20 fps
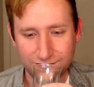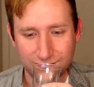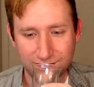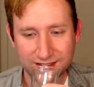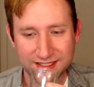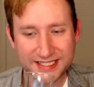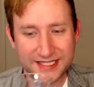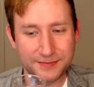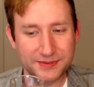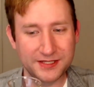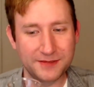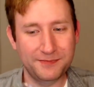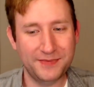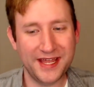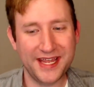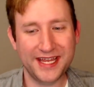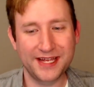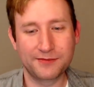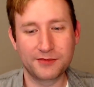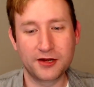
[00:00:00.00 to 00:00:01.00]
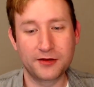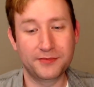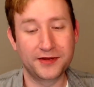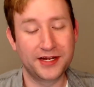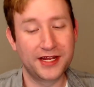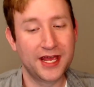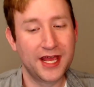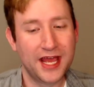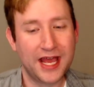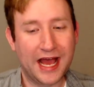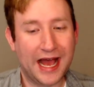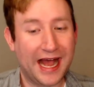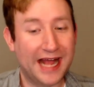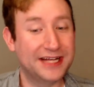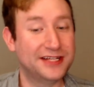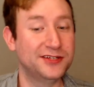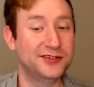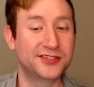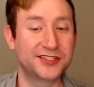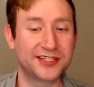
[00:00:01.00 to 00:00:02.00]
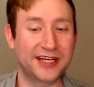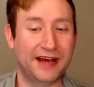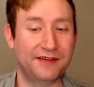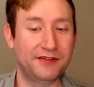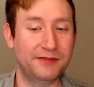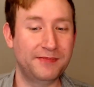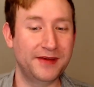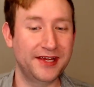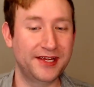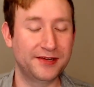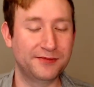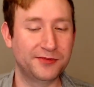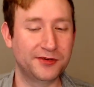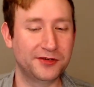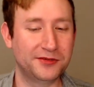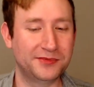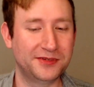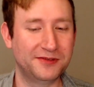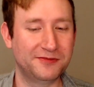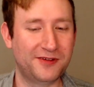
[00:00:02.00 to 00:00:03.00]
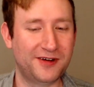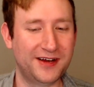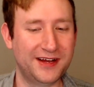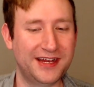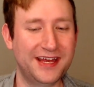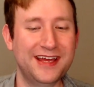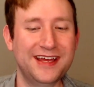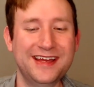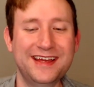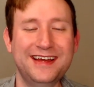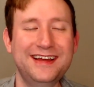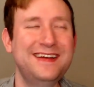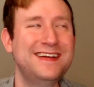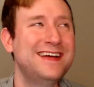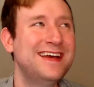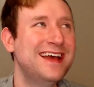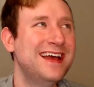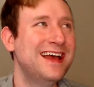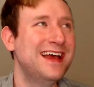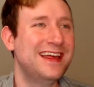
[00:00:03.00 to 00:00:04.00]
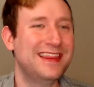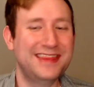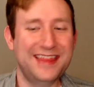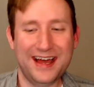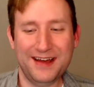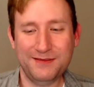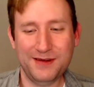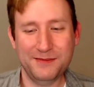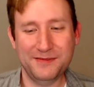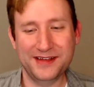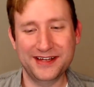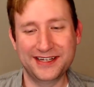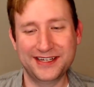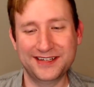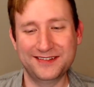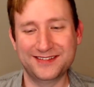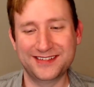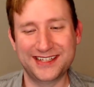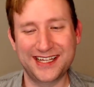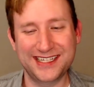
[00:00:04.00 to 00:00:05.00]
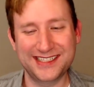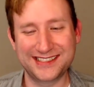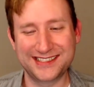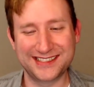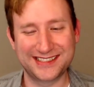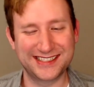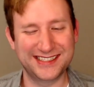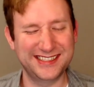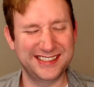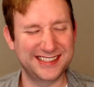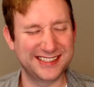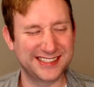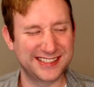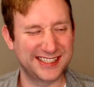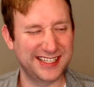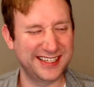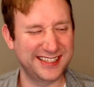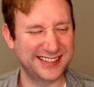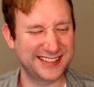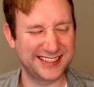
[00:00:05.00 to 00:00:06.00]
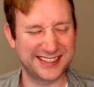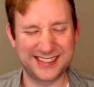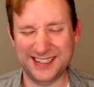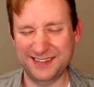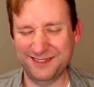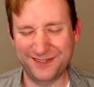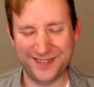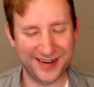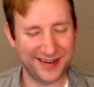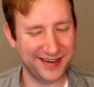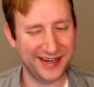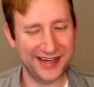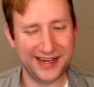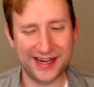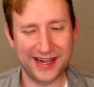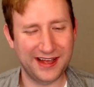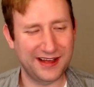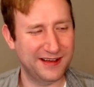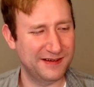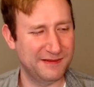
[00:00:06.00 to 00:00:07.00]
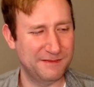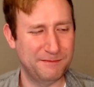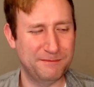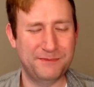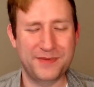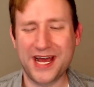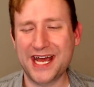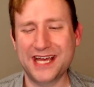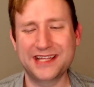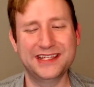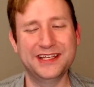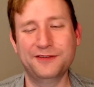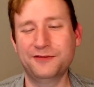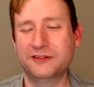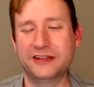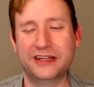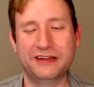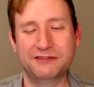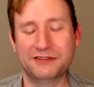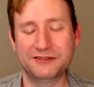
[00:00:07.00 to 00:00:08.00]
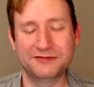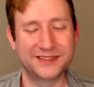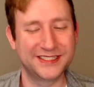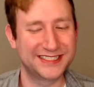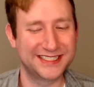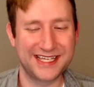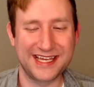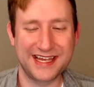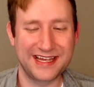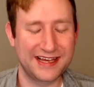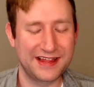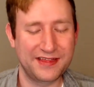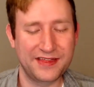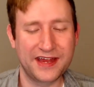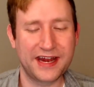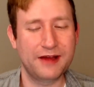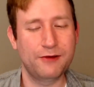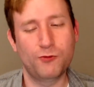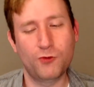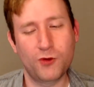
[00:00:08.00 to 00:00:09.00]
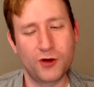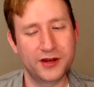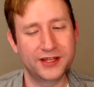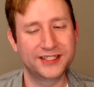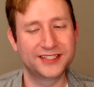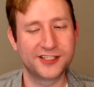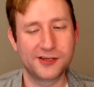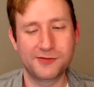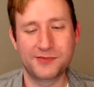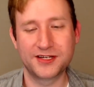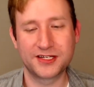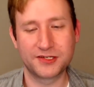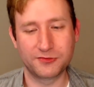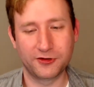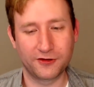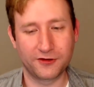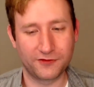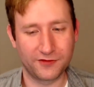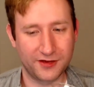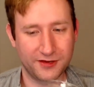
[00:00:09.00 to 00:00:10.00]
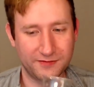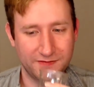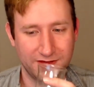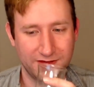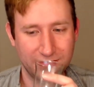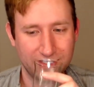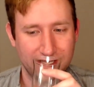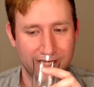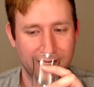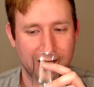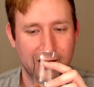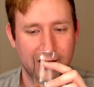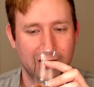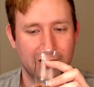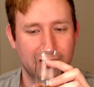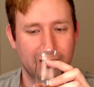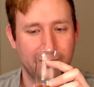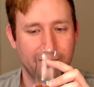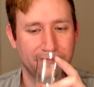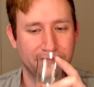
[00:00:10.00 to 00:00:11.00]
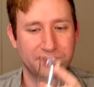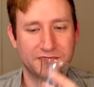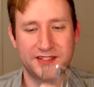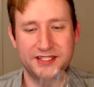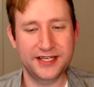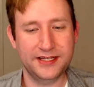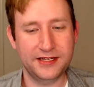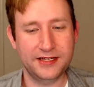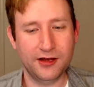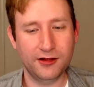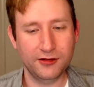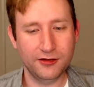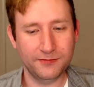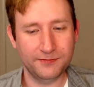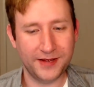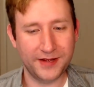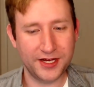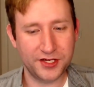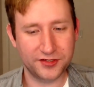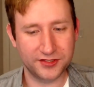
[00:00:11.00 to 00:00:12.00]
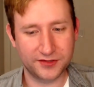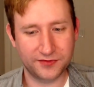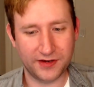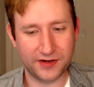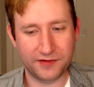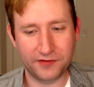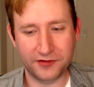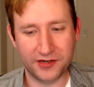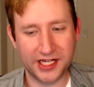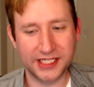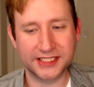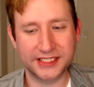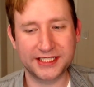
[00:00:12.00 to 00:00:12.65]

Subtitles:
Sip of the bacon bourbon. I do still have the bacon bourbon one. That might be a good one. That's just ugh, that's a very badly flavored whiskey that I wanted so much more from. See, y'all are patrons for everyone else.